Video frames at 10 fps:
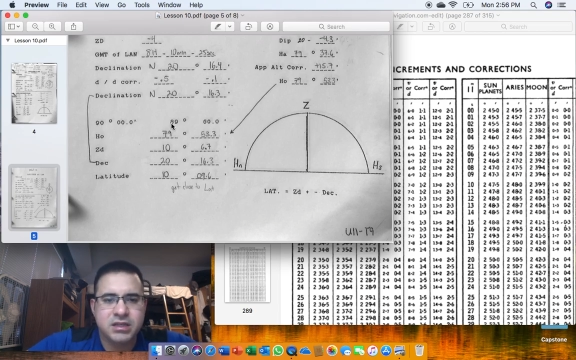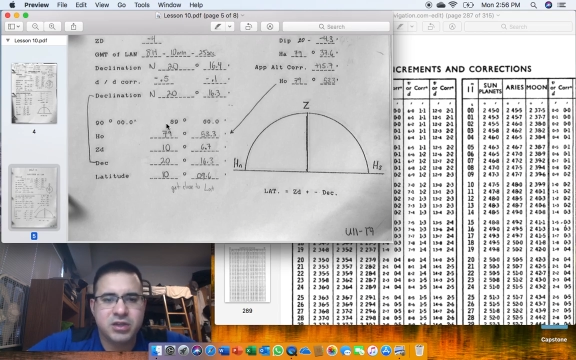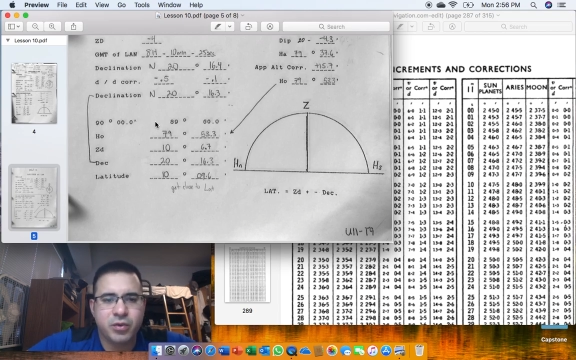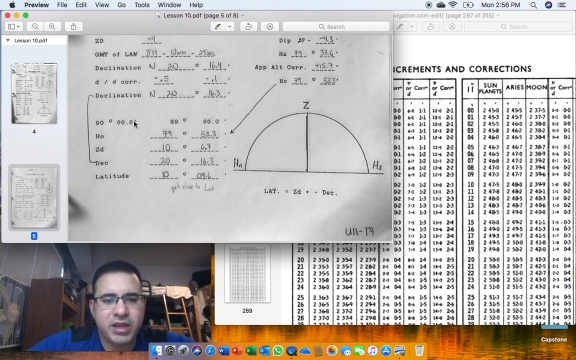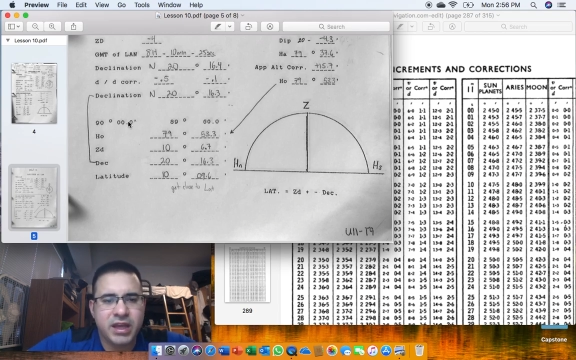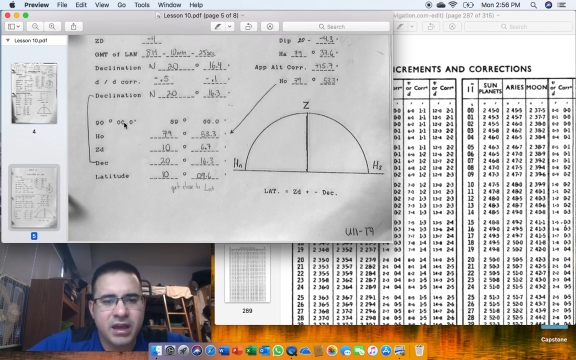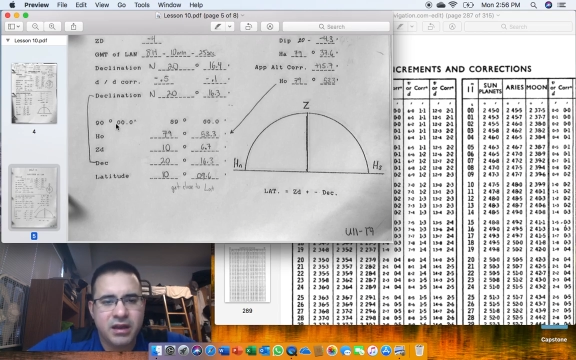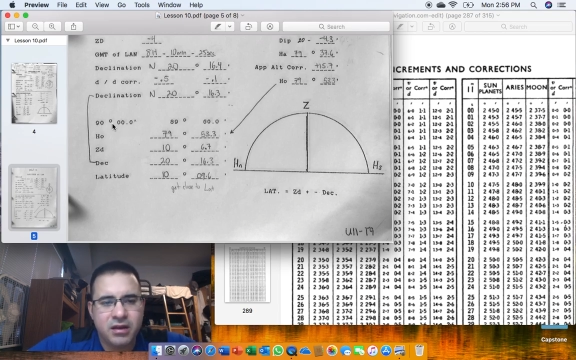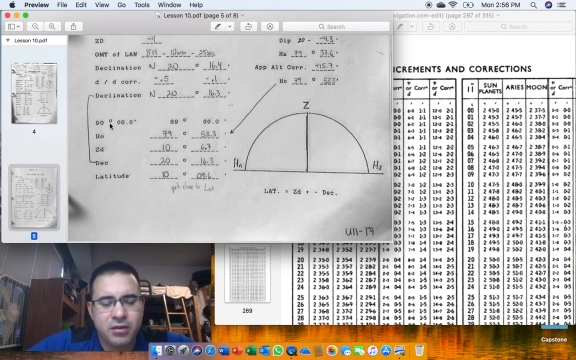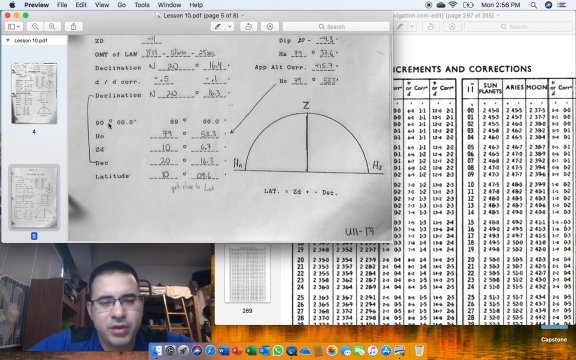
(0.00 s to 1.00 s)
So we
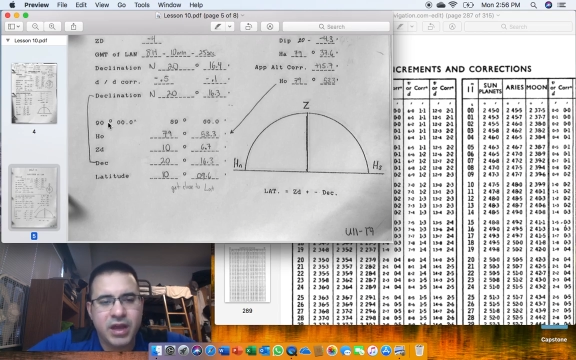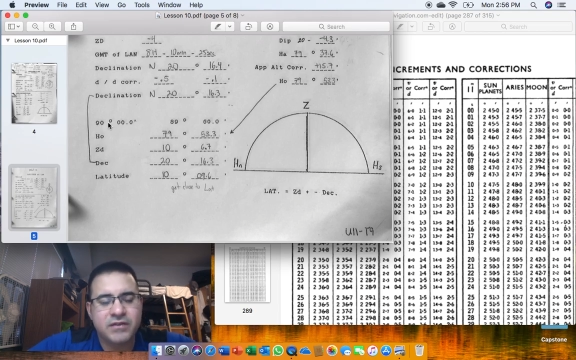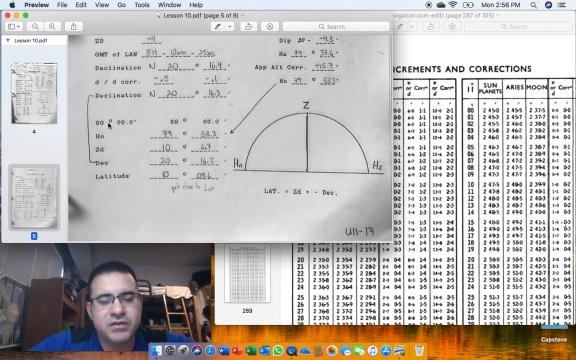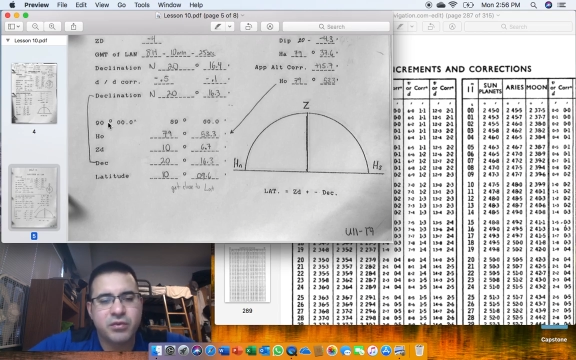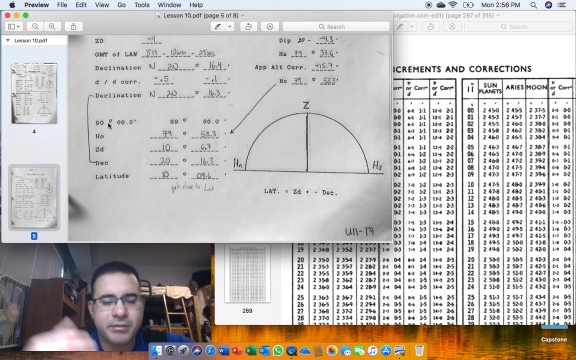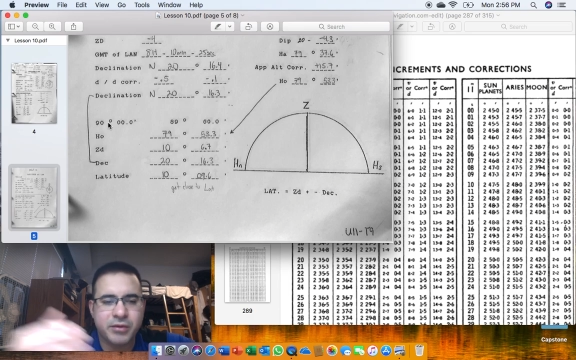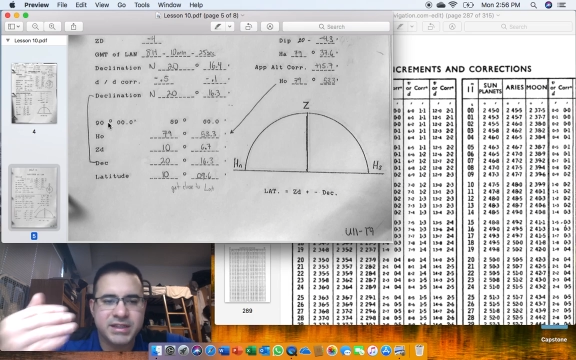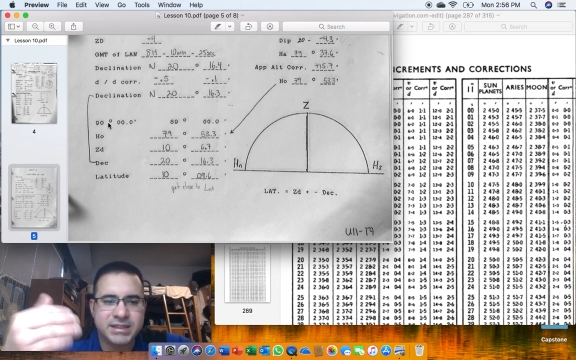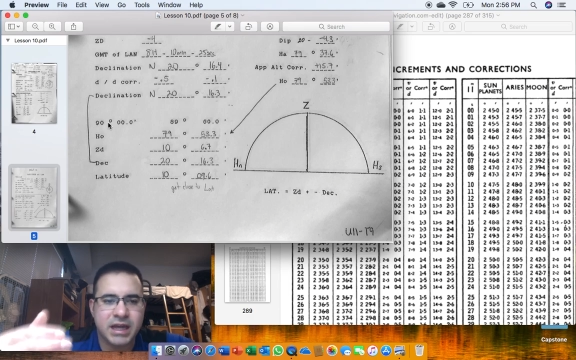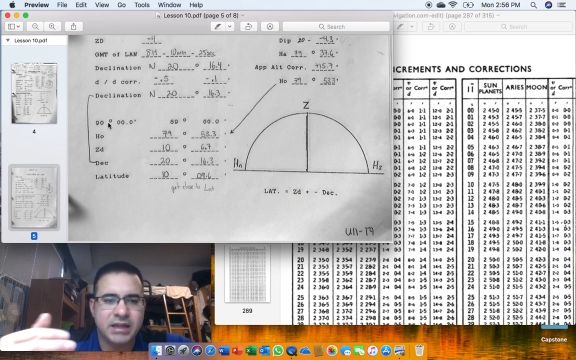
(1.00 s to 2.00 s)
have to remember,
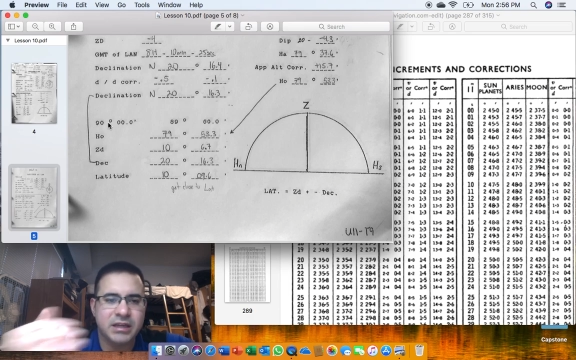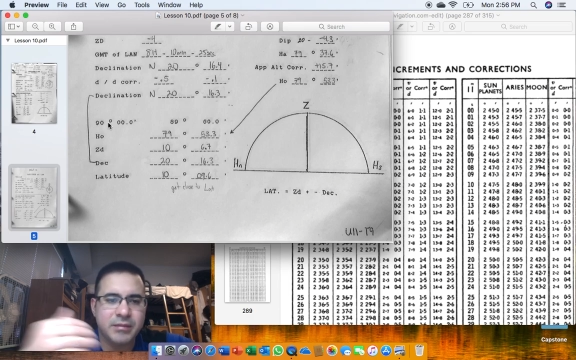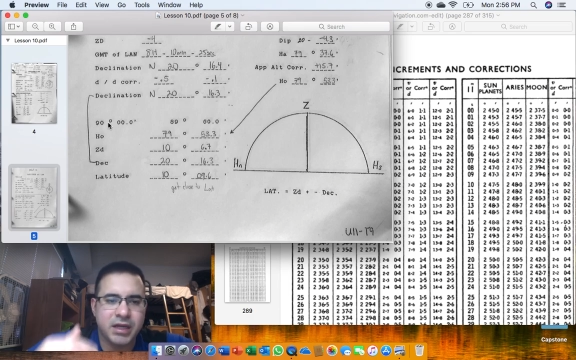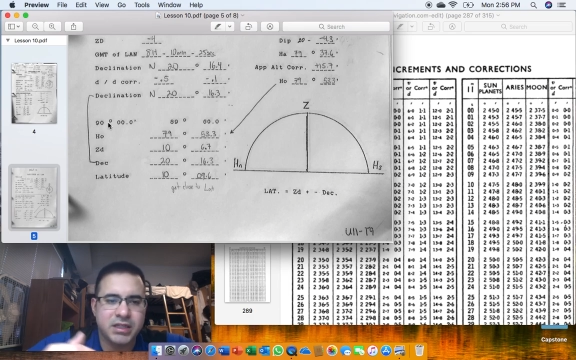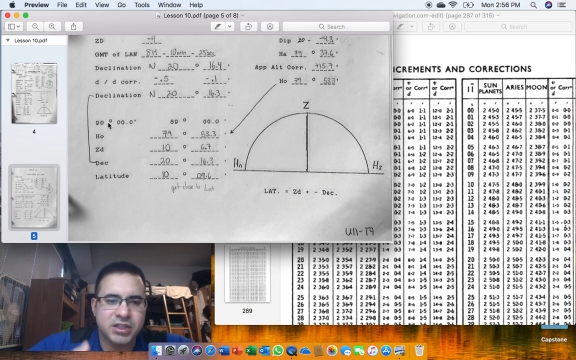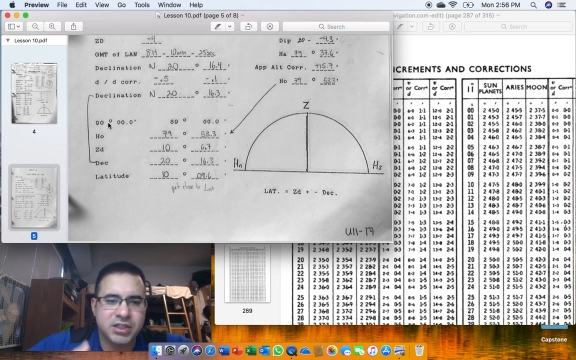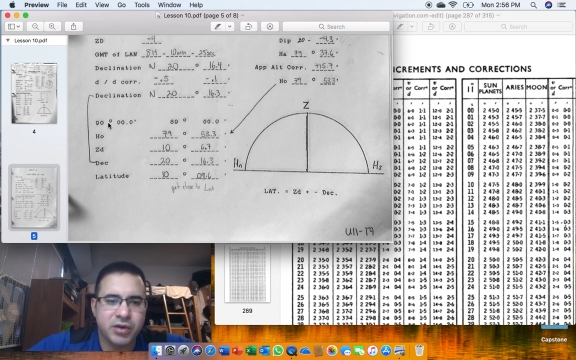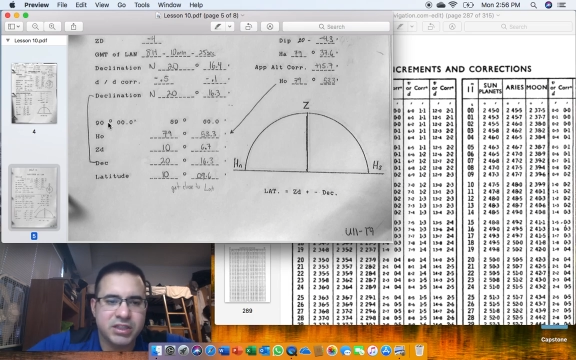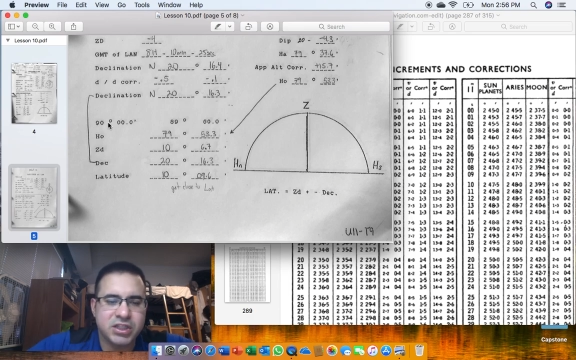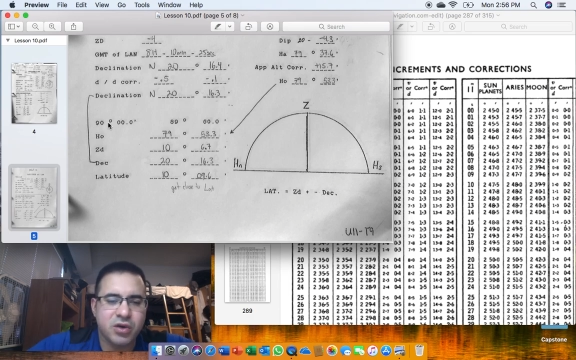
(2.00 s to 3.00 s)
it's 90 minus
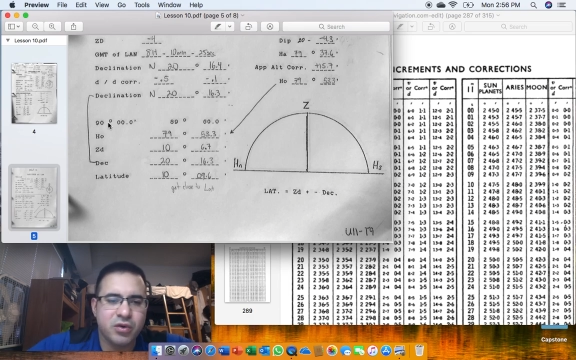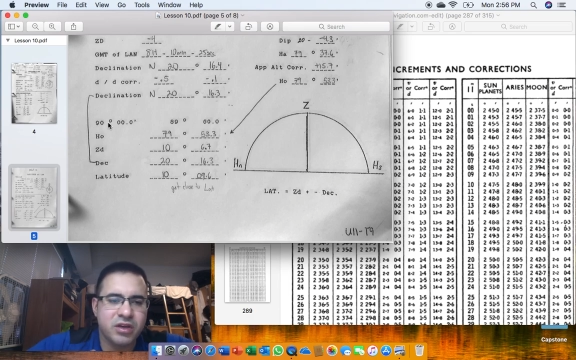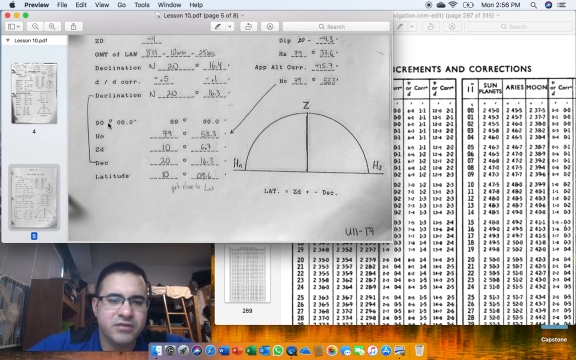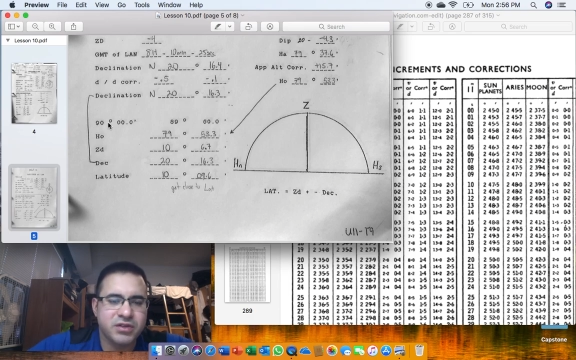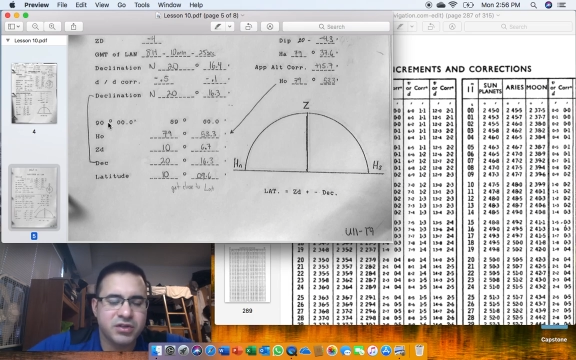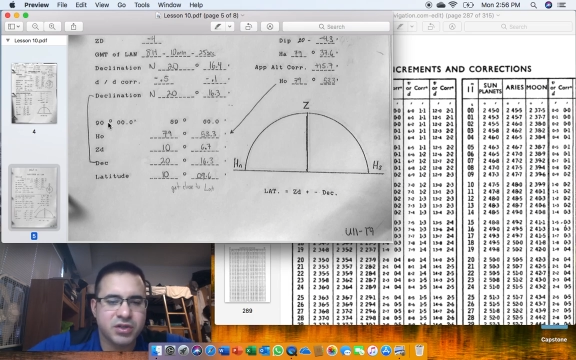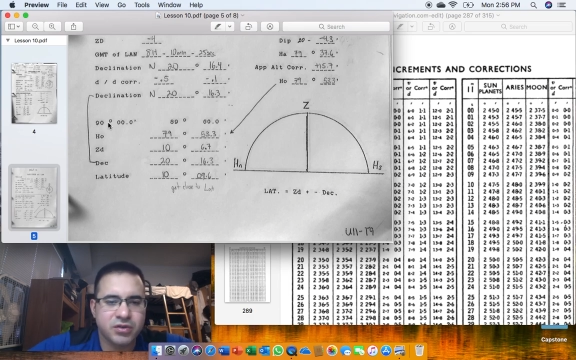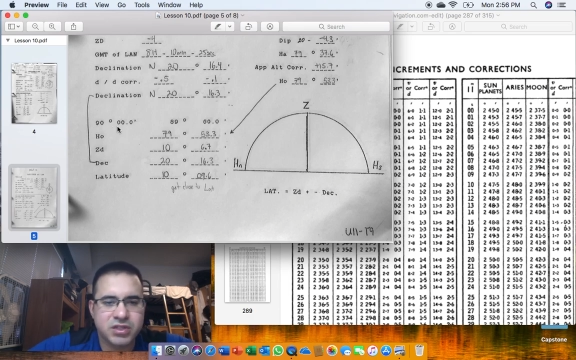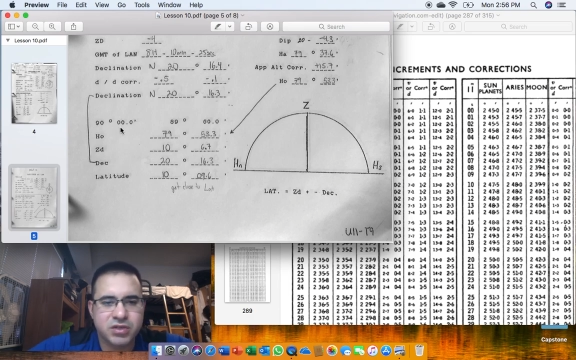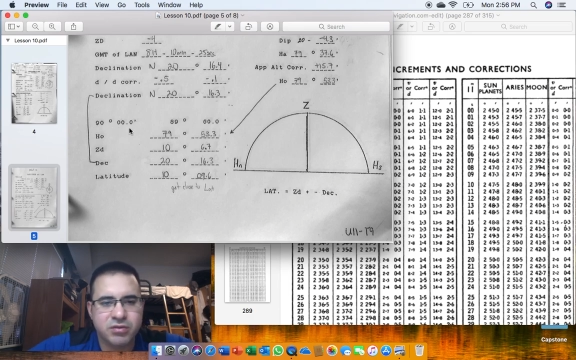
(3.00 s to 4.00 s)
your HO gives you your
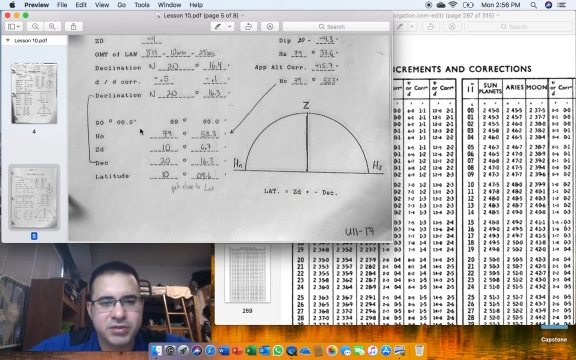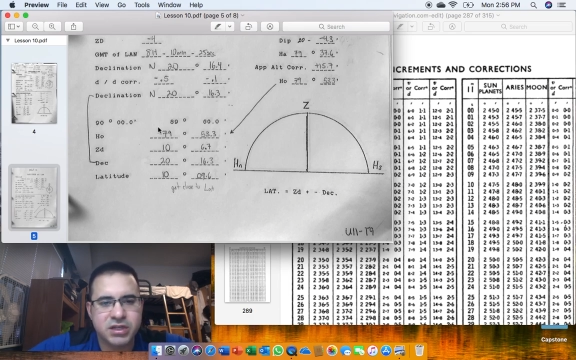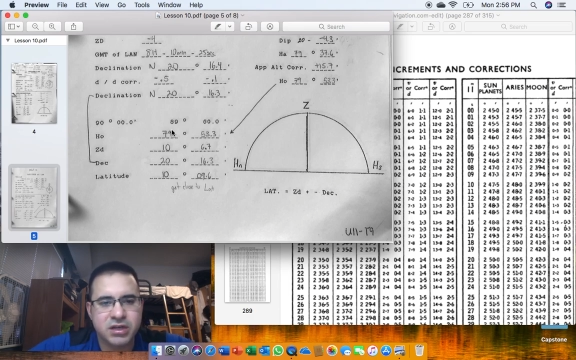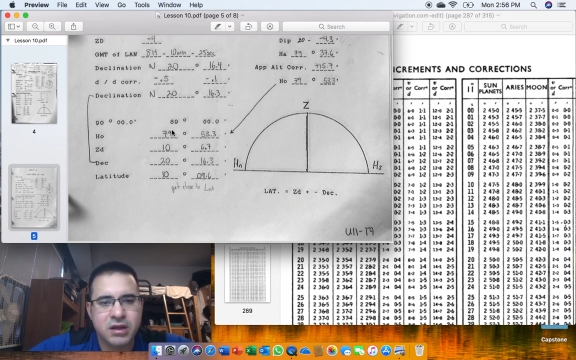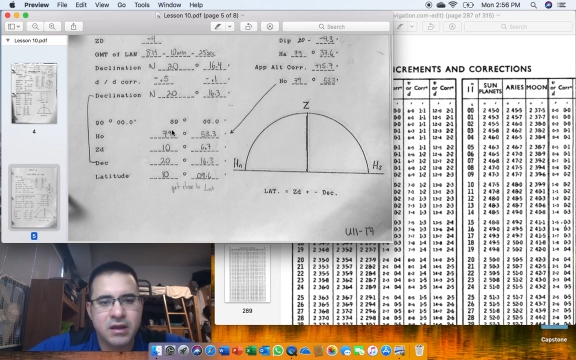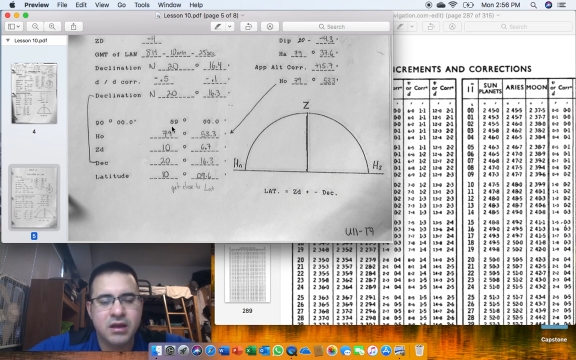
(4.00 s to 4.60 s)
zone description.